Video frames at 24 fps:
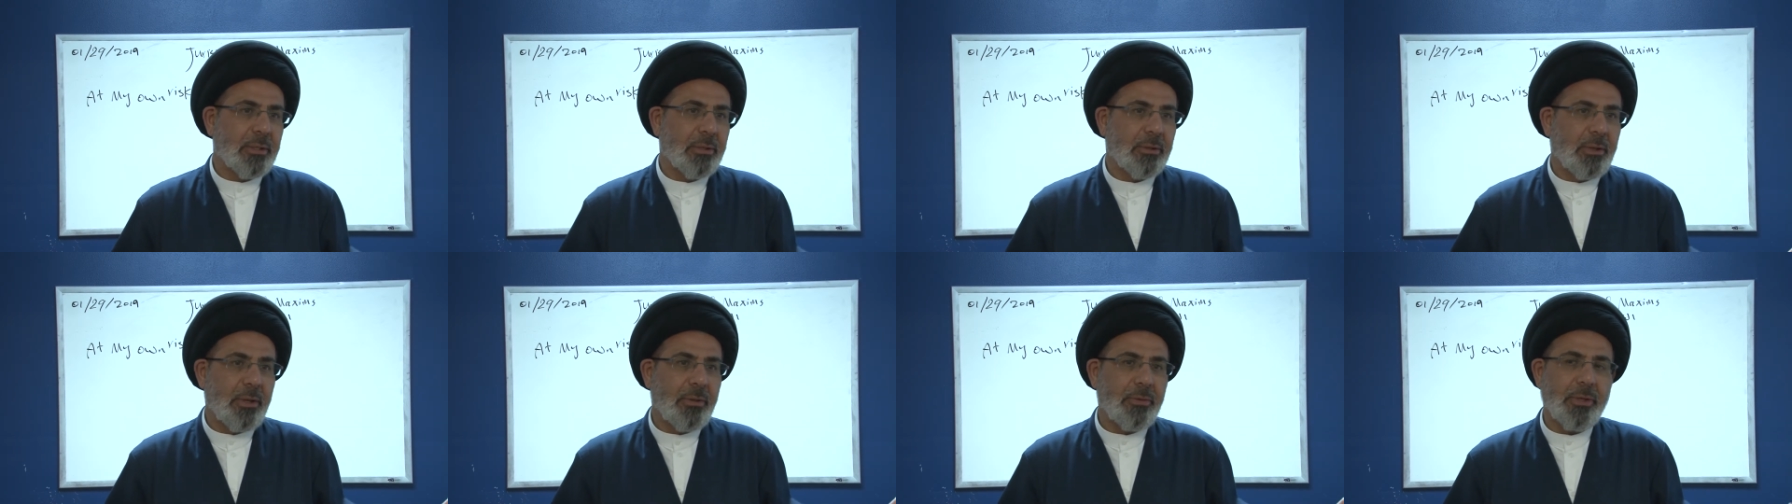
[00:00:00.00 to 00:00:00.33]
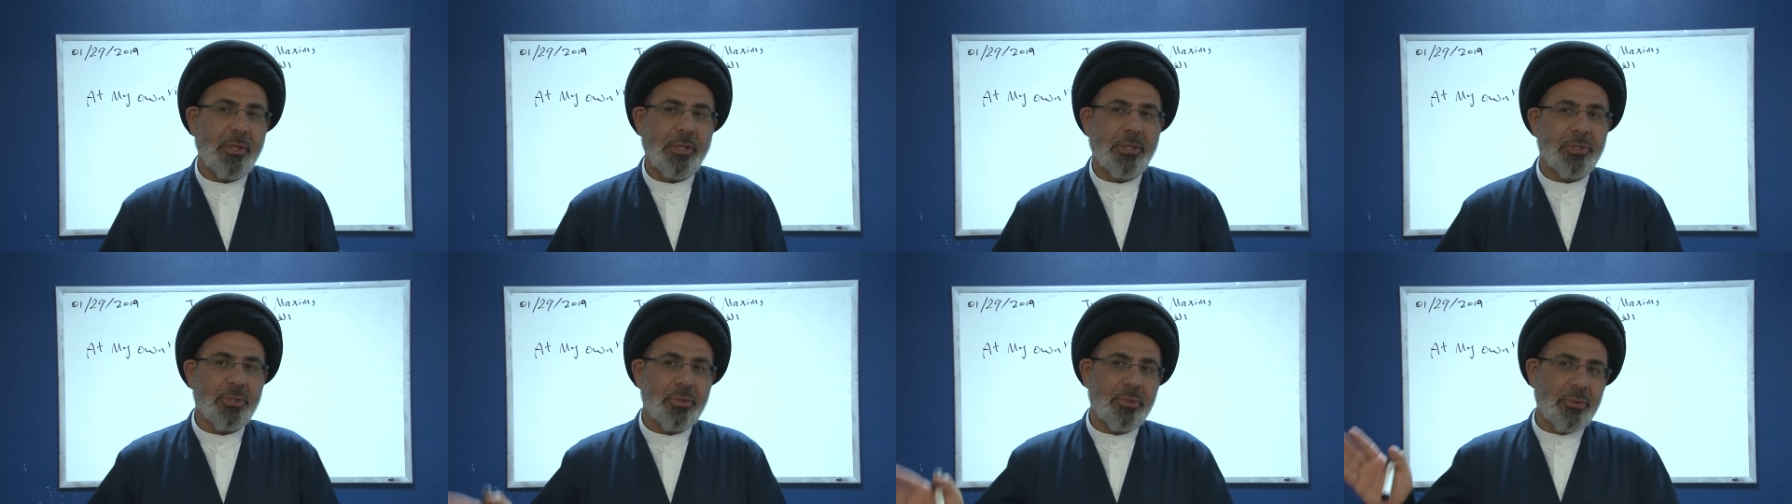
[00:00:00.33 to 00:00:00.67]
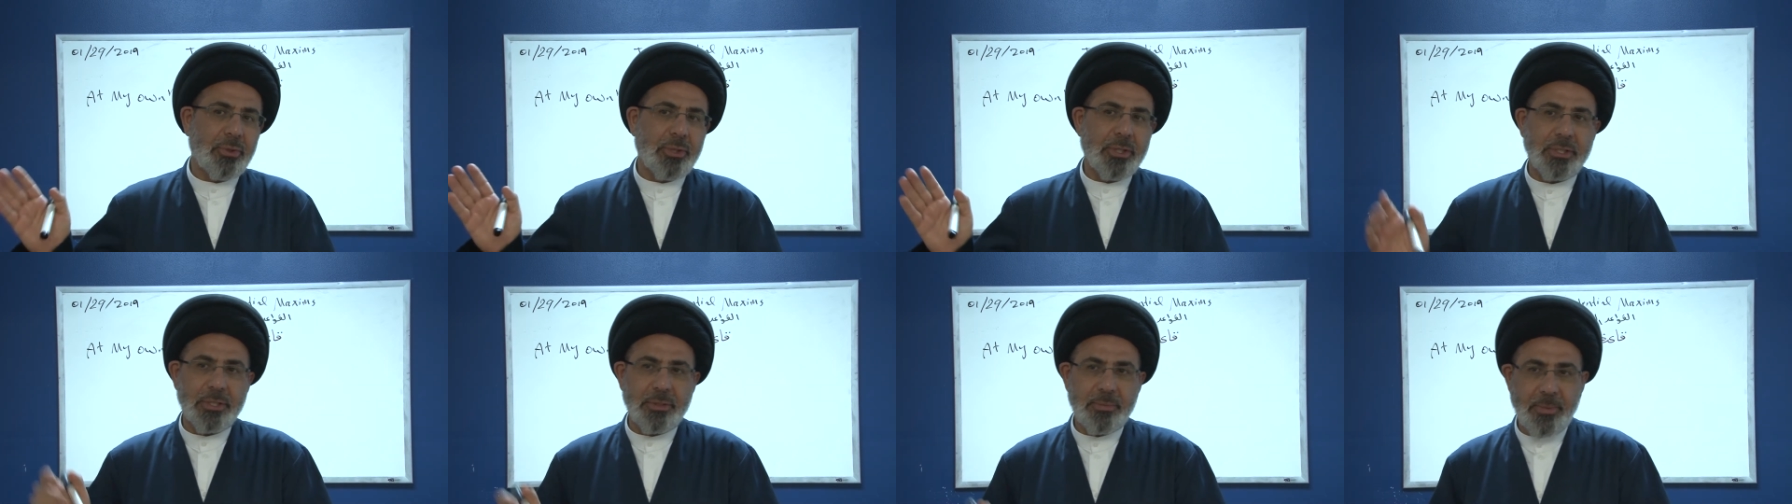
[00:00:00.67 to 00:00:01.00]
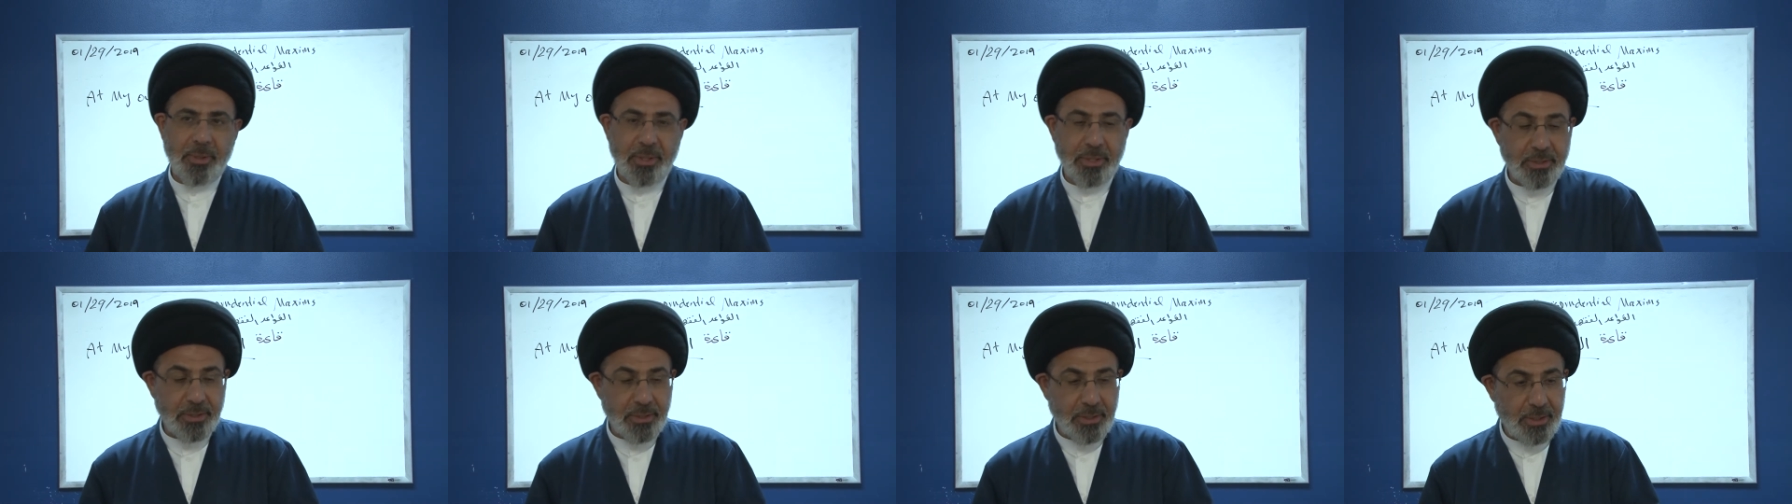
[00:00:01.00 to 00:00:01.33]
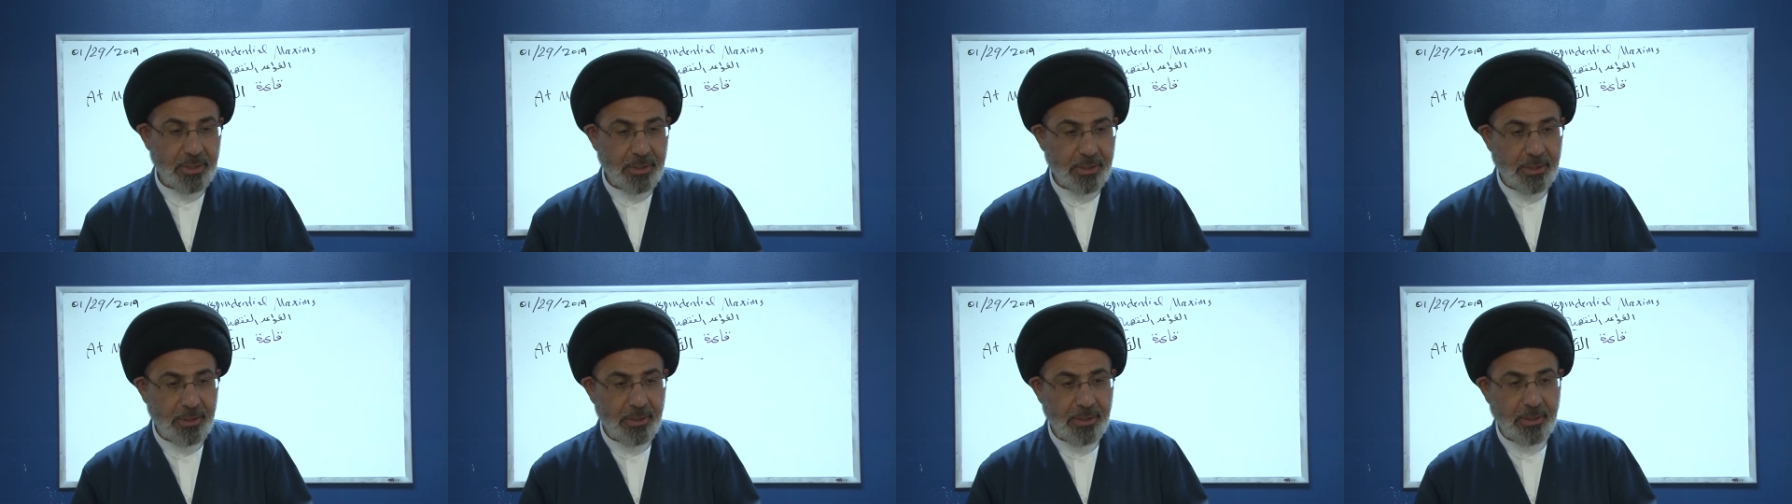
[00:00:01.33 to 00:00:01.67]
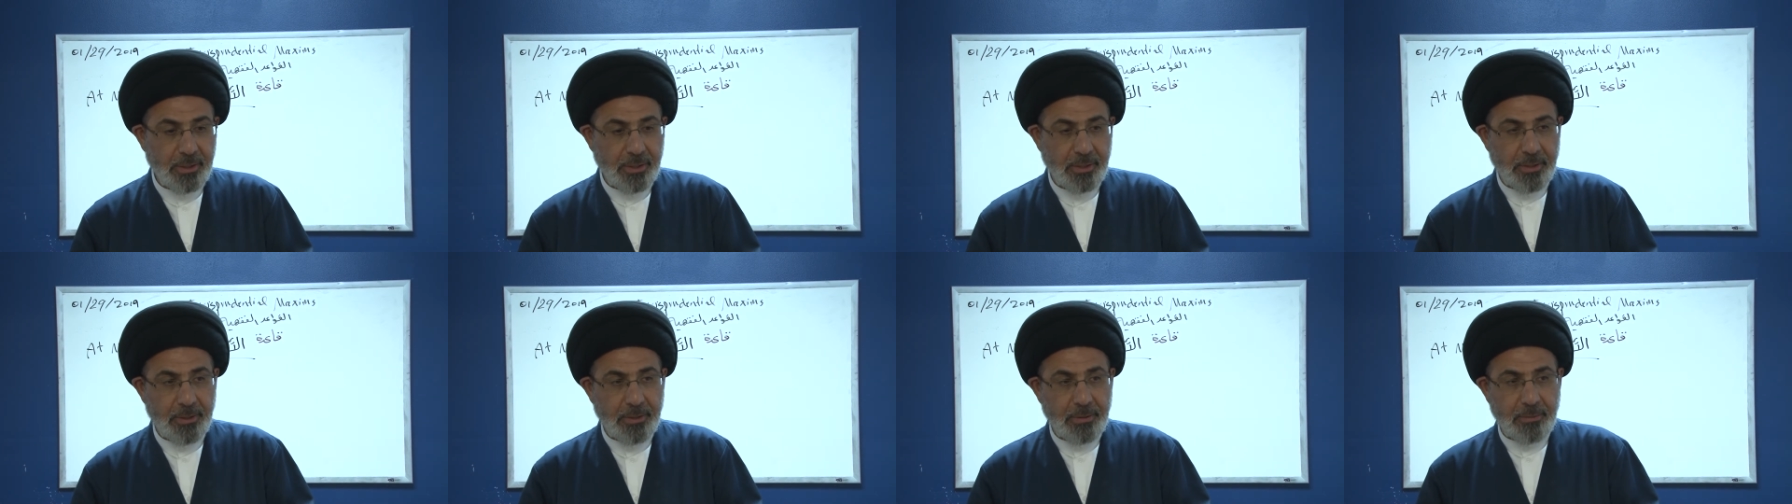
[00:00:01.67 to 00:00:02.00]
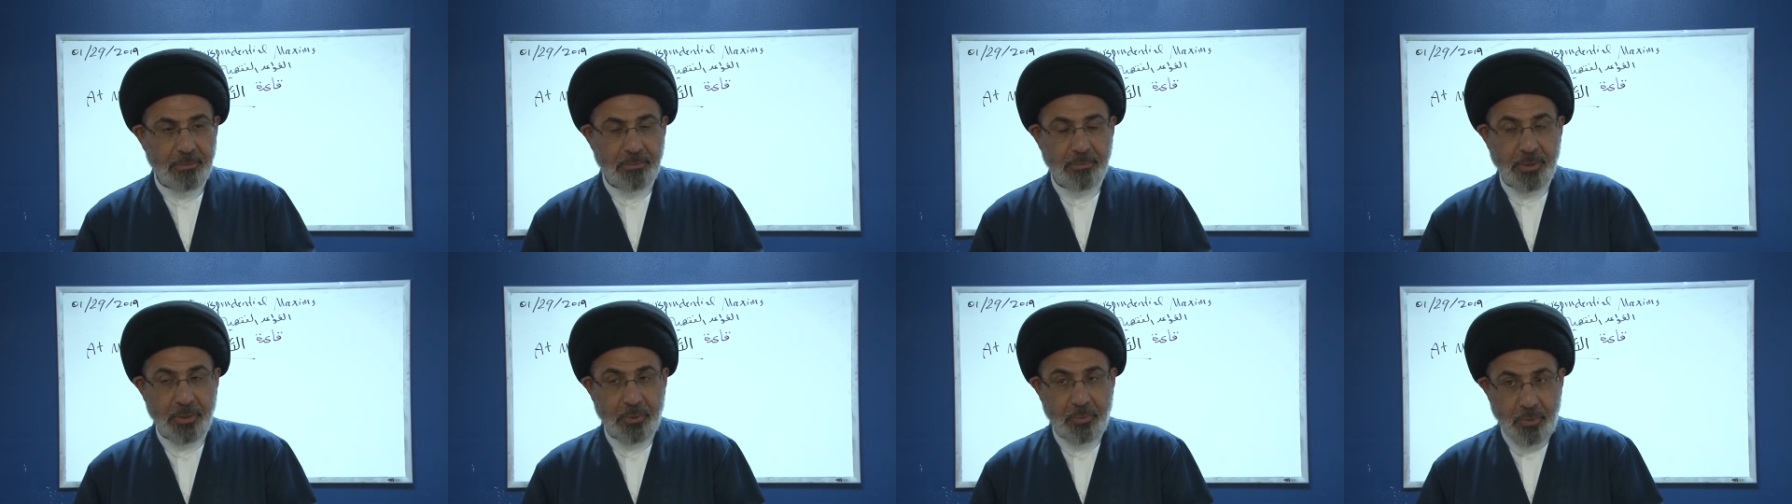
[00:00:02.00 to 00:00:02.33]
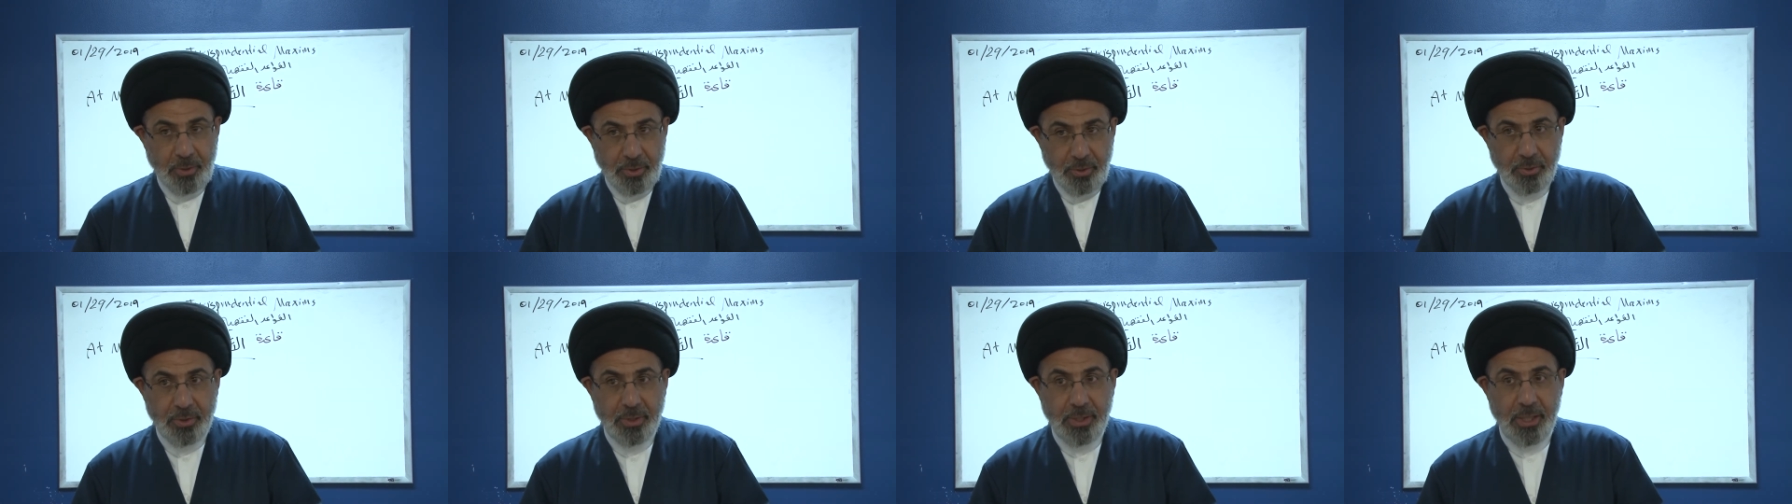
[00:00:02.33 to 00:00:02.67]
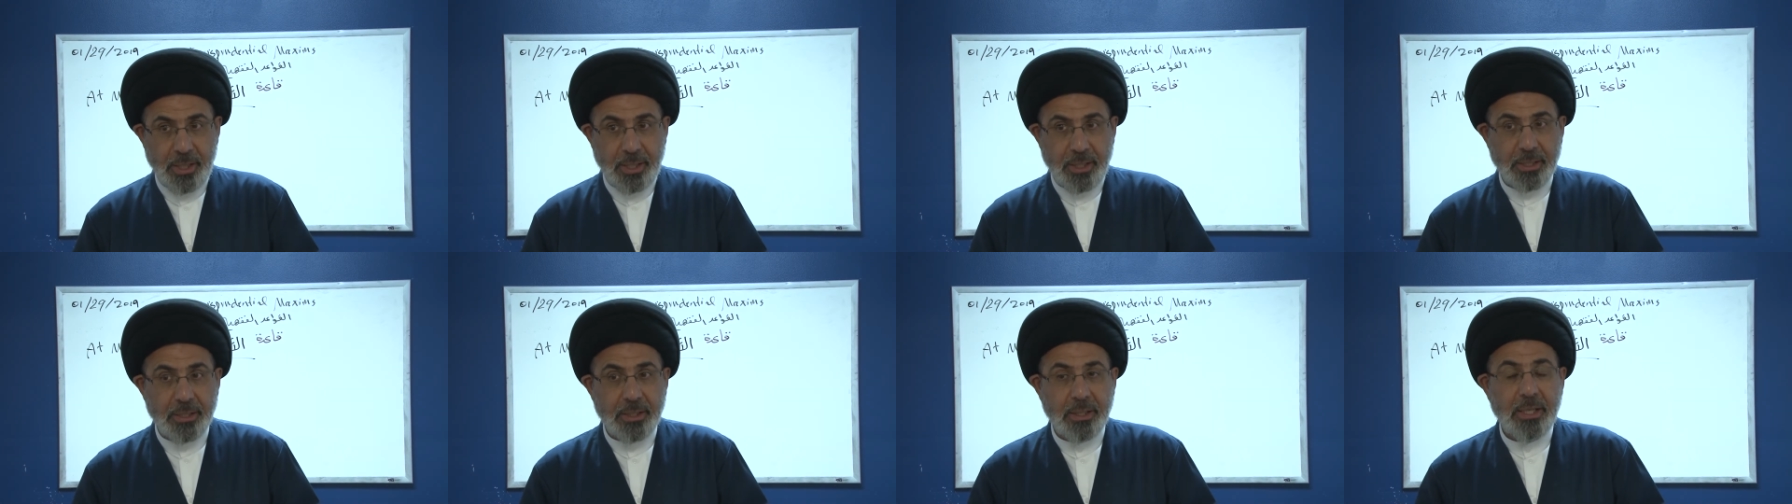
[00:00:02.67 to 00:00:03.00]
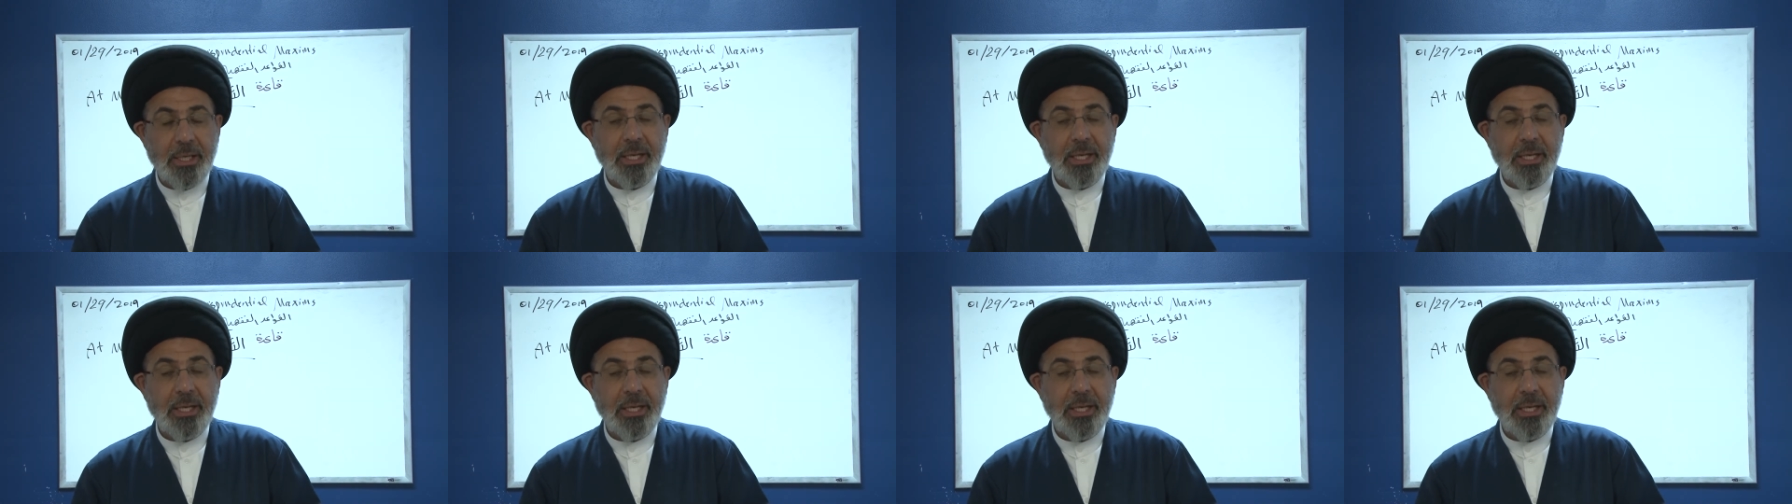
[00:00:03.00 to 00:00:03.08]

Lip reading: and the insurance pays. But when you take it.